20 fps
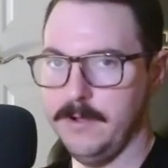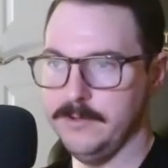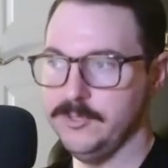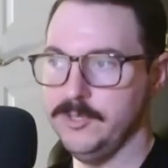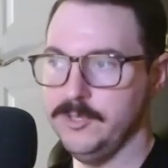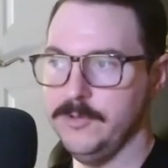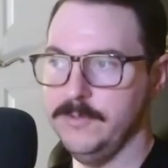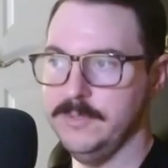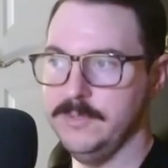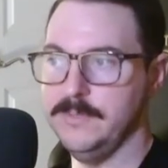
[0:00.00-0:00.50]

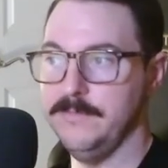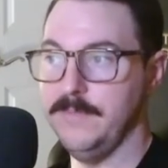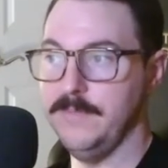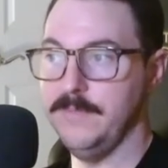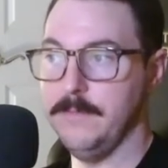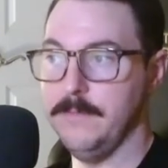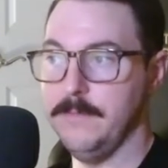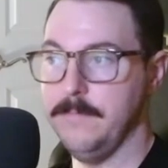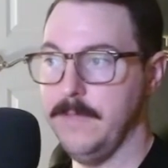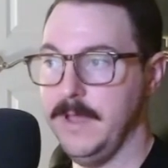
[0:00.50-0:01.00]
So this
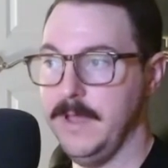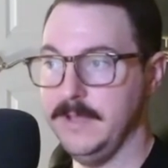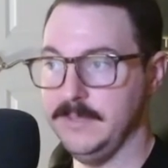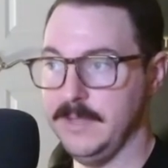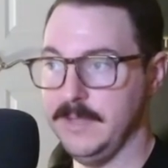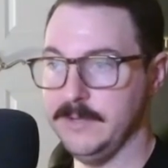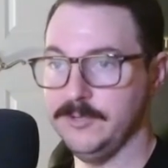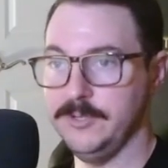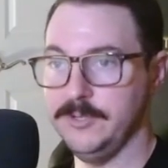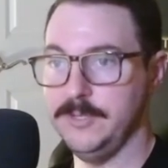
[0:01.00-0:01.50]
event has
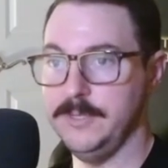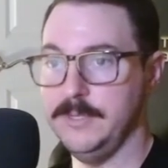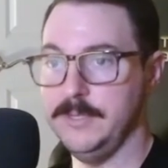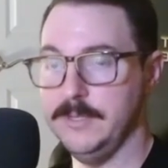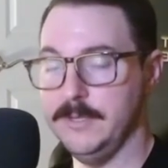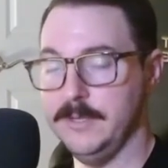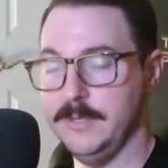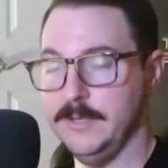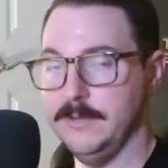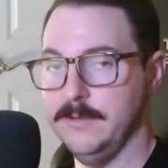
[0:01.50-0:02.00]

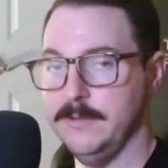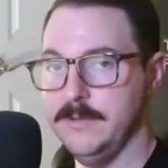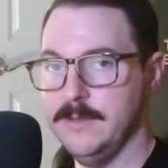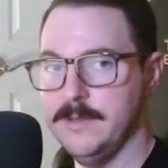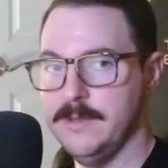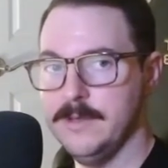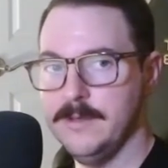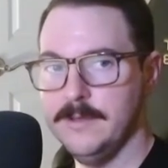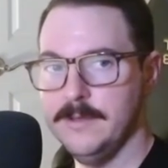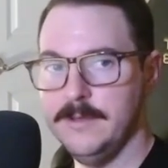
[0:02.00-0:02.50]
actually
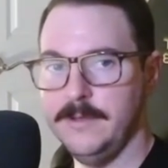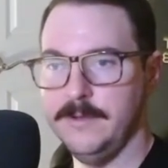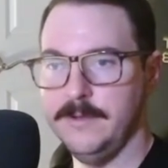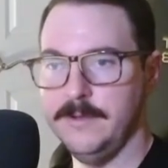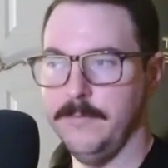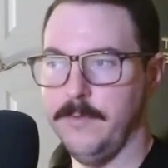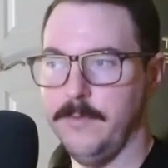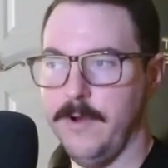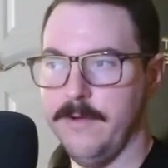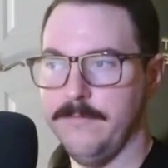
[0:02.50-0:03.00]

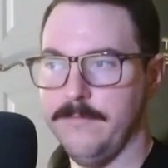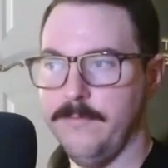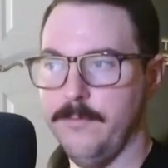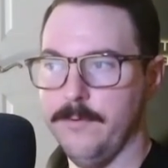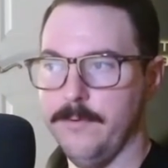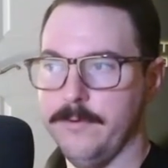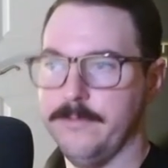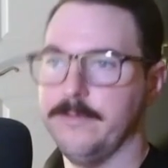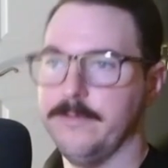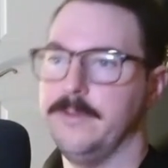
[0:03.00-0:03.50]
brought
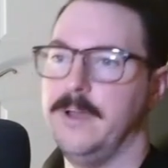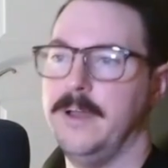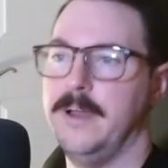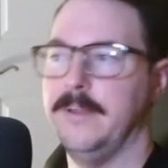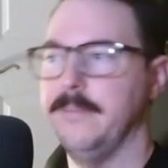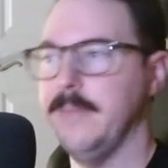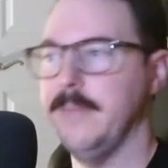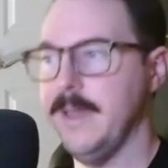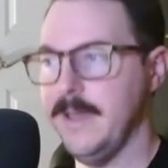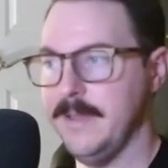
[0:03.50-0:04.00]
forth kind
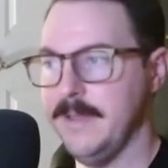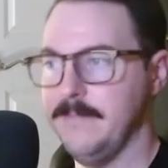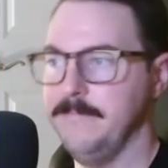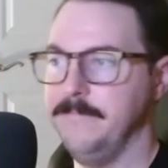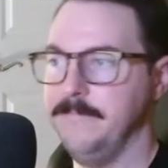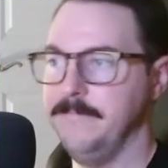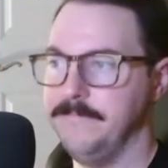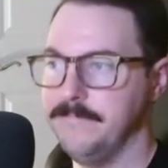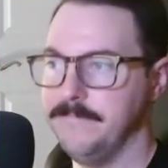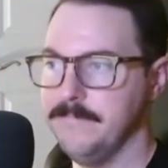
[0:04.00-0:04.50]
of that
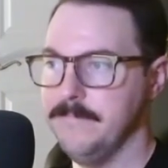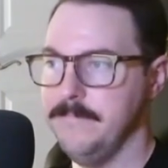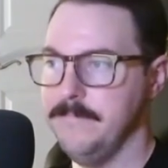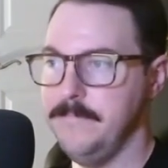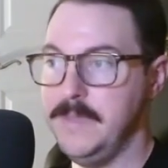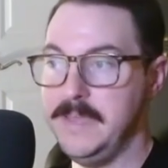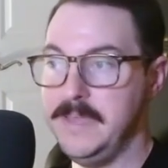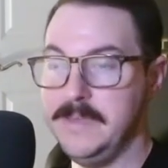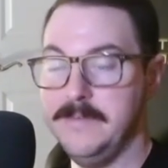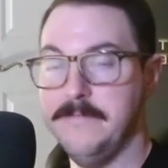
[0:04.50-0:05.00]

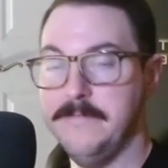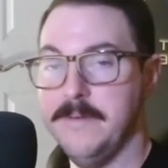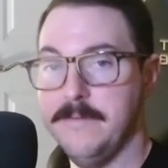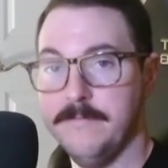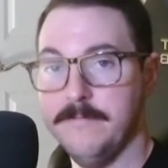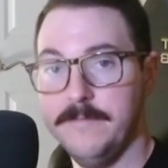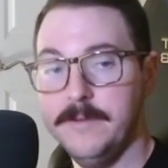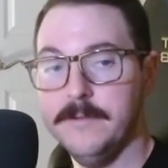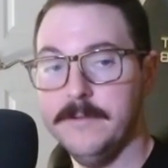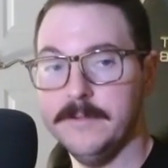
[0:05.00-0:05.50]
big
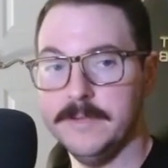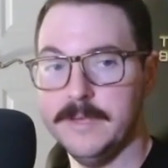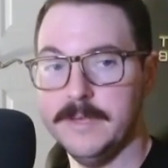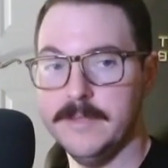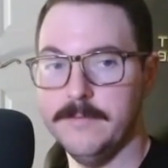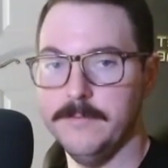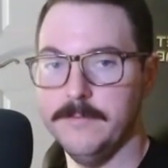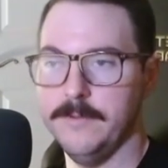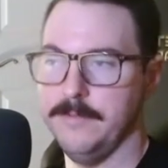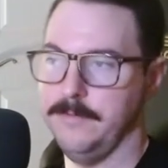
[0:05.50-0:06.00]
event feel
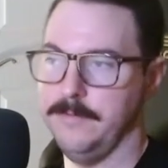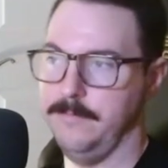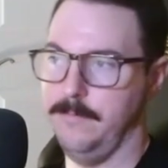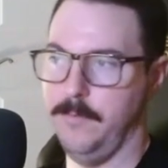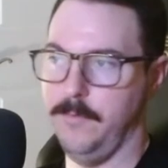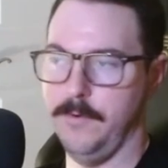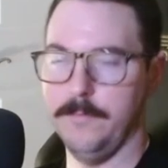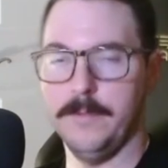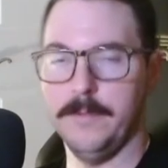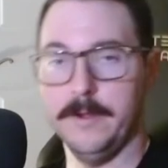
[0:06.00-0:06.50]
again with
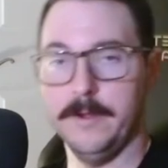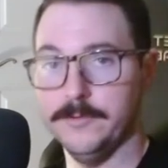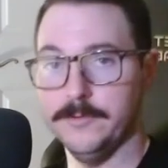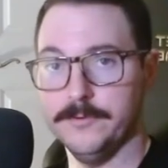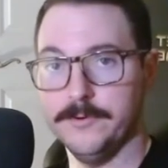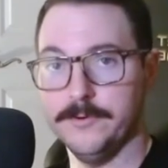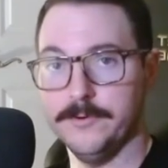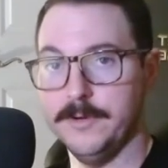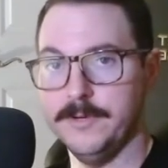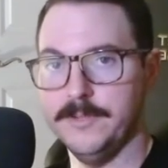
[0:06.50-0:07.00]
more players
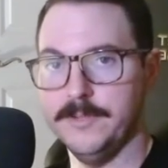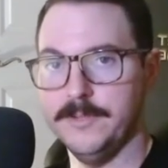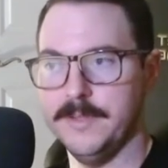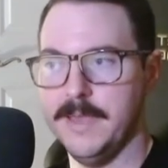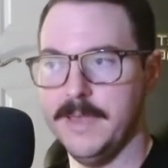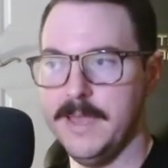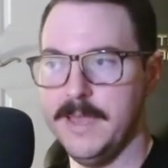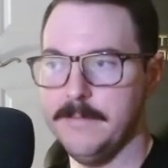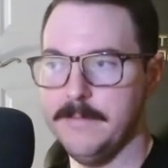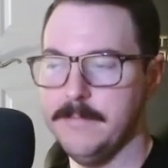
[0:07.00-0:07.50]
returning to the
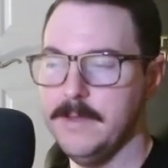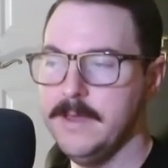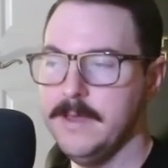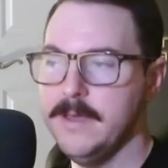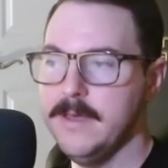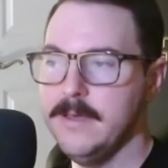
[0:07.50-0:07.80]
game.